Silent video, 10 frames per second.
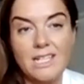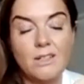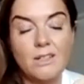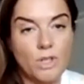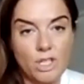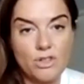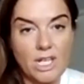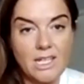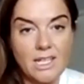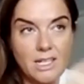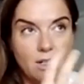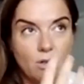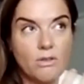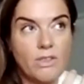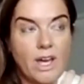what you're eating, what you're drinking
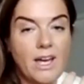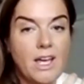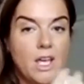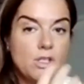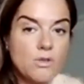and all that,